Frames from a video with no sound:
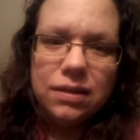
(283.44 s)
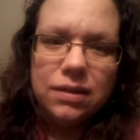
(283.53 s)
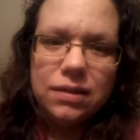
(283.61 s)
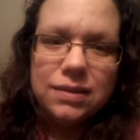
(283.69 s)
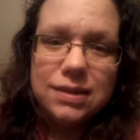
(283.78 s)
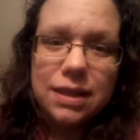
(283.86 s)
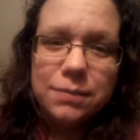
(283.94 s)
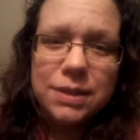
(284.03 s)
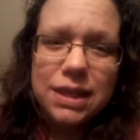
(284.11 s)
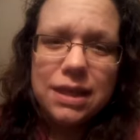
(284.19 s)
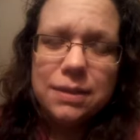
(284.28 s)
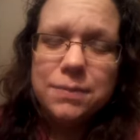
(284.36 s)

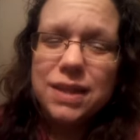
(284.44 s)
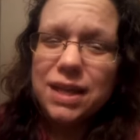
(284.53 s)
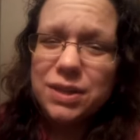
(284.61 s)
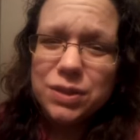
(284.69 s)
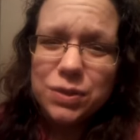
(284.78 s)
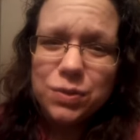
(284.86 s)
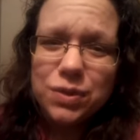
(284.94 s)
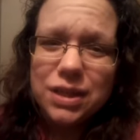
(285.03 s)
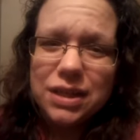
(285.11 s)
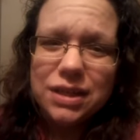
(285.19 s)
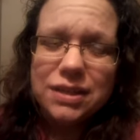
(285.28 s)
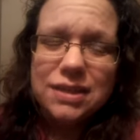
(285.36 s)
Sometimes I do
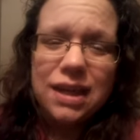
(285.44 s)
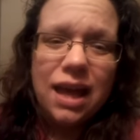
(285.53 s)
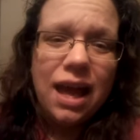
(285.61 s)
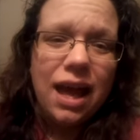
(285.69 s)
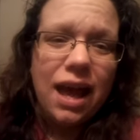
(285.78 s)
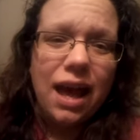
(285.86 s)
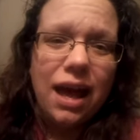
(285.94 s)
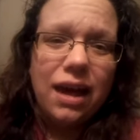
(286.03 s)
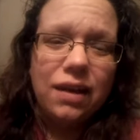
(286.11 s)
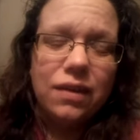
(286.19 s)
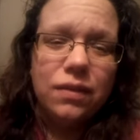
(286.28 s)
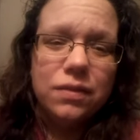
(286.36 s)
things
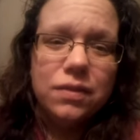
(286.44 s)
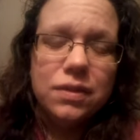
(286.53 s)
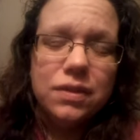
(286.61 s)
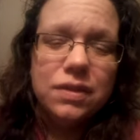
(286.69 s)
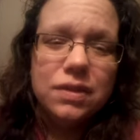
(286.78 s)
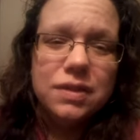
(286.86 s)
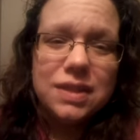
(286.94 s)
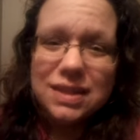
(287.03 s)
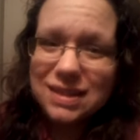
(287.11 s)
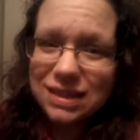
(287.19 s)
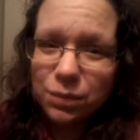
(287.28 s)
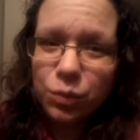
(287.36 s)
out of does
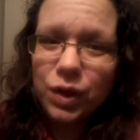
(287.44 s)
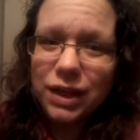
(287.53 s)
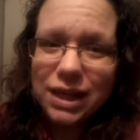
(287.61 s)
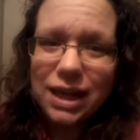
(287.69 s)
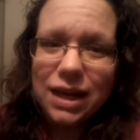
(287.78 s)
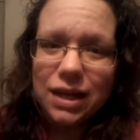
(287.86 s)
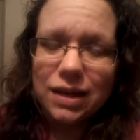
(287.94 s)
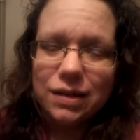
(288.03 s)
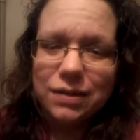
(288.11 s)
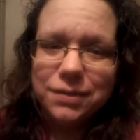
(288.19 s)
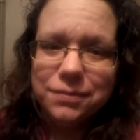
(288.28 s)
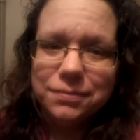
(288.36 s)
someone care?
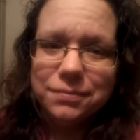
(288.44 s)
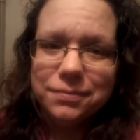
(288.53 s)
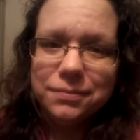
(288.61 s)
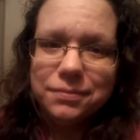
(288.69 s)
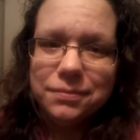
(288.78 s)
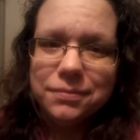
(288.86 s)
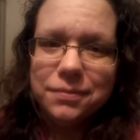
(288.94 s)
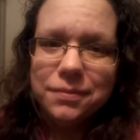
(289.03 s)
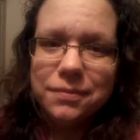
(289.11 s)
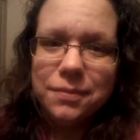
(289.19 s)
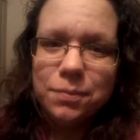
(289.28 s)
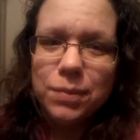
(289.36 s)

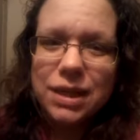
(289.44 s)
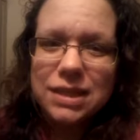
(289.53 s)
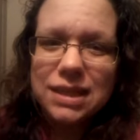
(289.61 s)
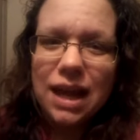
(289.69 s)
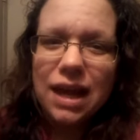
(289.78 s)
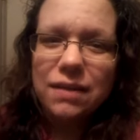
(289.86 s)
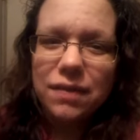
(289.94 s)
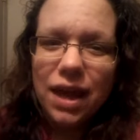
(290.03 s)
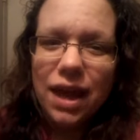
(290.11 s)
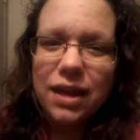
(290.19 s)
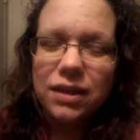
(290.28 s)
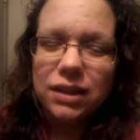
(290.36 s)
Because I've
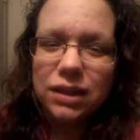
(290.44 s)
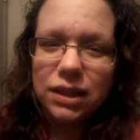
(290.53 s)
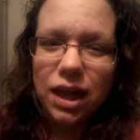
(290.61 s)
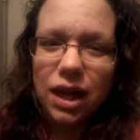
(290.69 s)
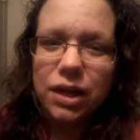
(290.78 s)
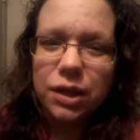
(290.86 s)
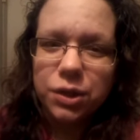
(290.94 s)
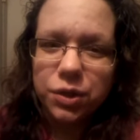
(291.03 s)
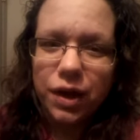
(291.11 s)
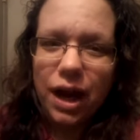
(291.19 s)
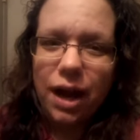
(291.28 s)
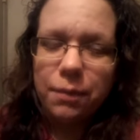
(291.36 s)
had a lot of
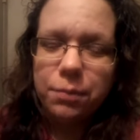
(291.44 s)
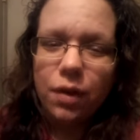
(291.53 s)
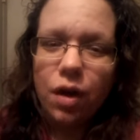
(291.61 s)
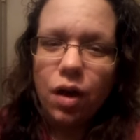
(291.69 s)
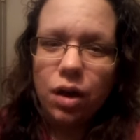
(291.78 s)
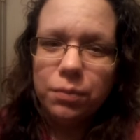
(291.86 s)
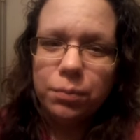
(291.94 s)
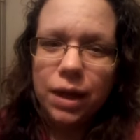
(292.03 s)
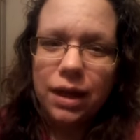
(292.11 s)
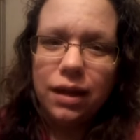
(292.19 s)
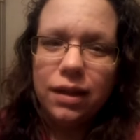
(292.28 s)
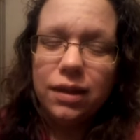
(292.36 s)
crap on
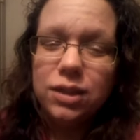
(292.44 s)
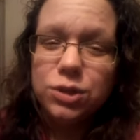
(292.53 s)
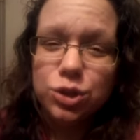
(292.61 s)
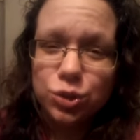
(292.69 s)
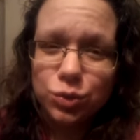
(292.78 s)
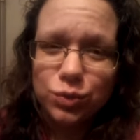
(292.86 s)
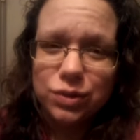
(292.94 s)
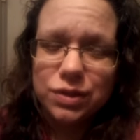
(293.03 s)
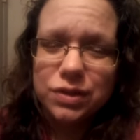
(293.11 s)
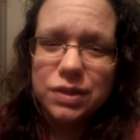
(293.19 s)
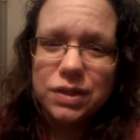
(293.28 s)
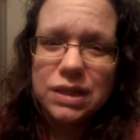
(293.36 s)
my
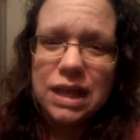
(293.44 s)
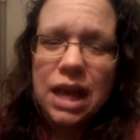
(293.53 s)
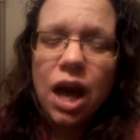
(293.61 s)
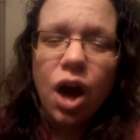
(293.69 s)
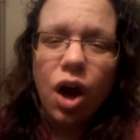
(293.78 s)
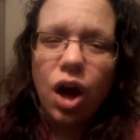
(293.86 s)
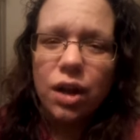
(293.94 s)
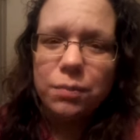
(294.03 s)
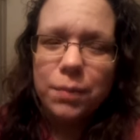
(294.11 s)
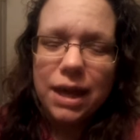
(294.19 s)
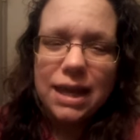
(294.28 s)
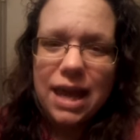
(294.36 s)
shoulders, on
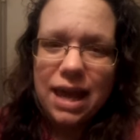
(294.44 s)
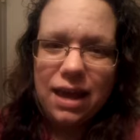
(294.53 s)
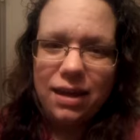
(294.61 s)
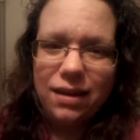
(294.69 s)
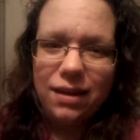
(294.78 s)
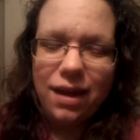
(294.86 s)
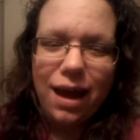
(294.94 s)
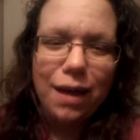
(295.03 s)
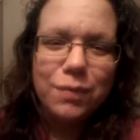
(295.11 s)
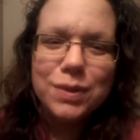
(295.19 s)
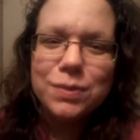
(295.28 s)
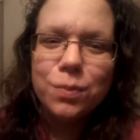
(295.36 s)
my head. I
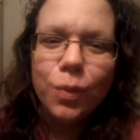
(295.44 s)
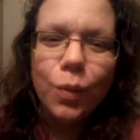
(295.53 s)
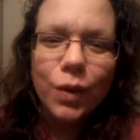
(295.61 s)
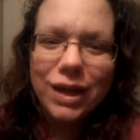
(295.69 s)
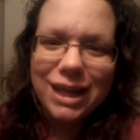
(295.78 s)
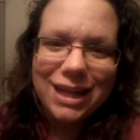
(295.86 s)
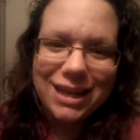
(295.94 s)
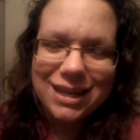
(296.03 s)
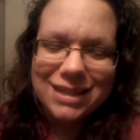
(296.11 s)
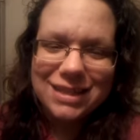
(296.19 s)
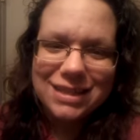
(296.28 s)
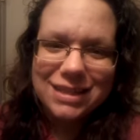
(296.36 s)
was born in
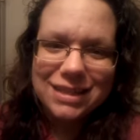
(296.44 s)
it.